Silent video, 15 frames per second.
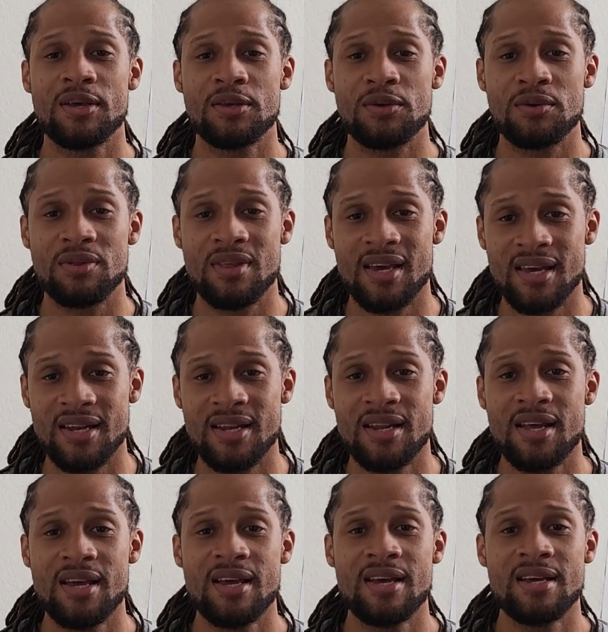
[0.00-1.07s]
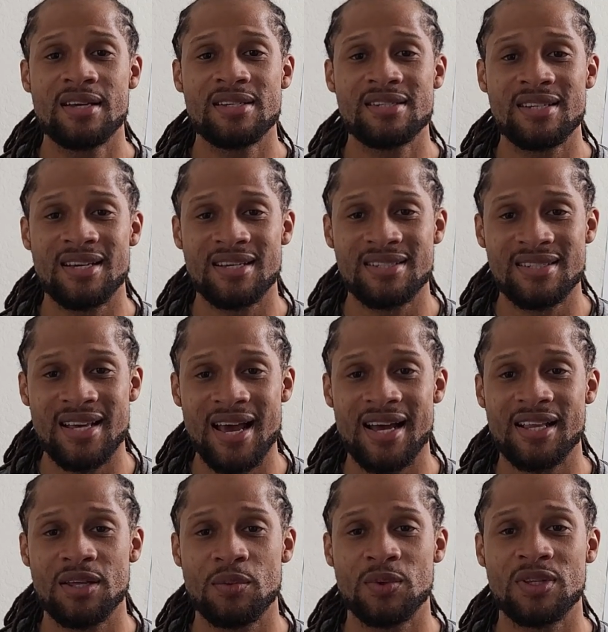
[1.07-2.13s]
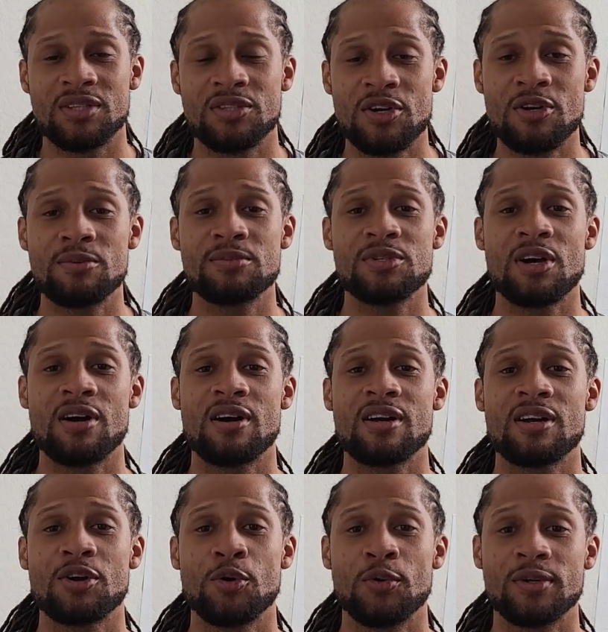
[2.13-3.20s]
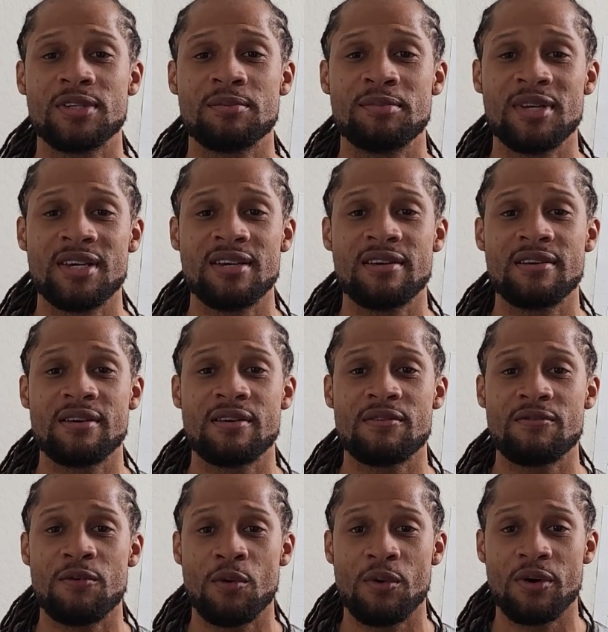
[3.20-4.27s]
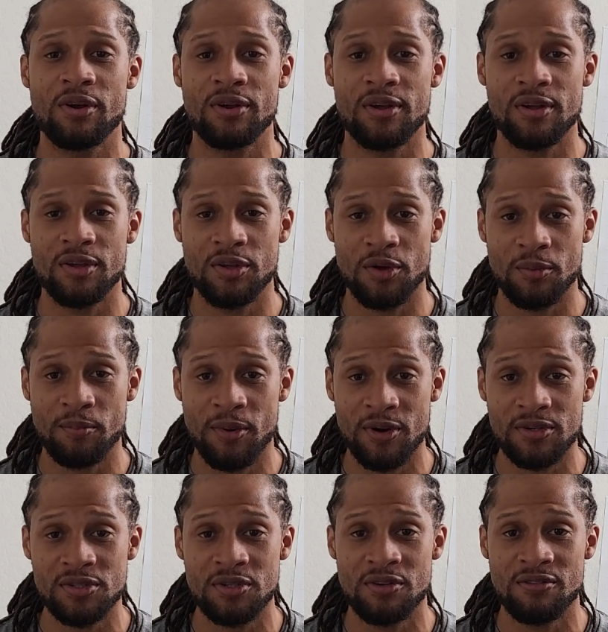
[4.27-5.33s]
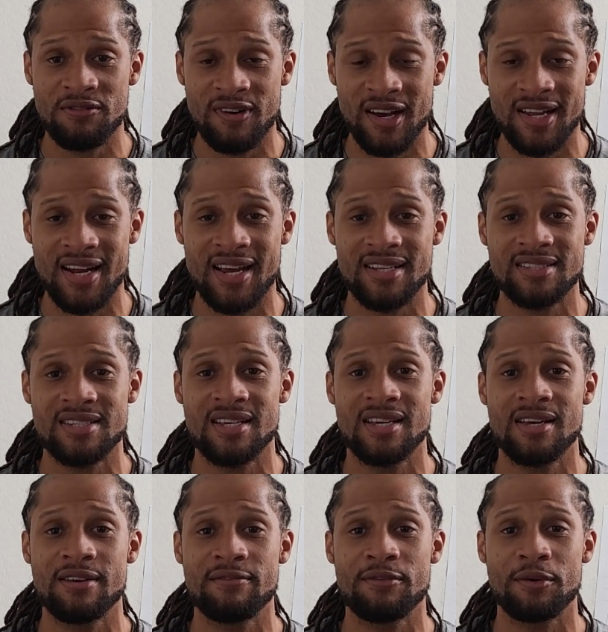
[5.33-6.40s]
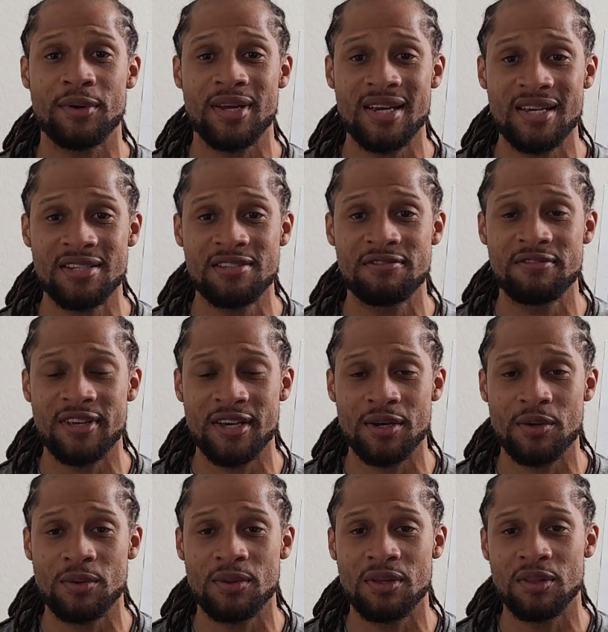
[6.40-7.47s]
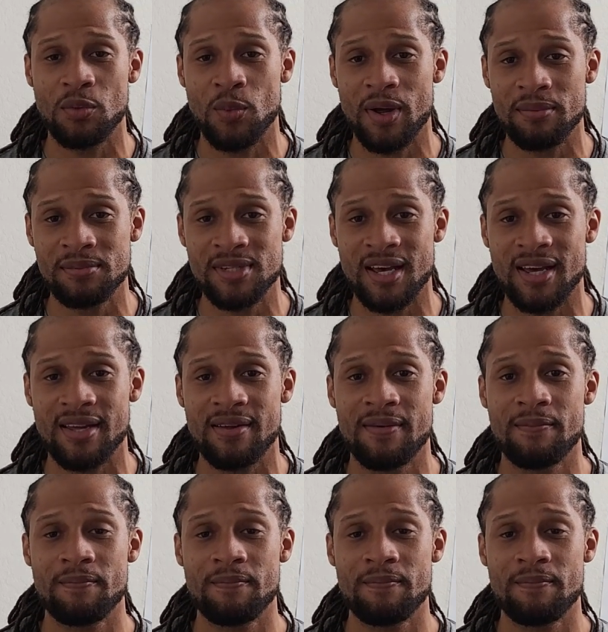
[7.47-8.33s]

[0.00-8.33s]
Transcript: You then see exactly what the terms are going to be for your personal financing for each vehicle on the website,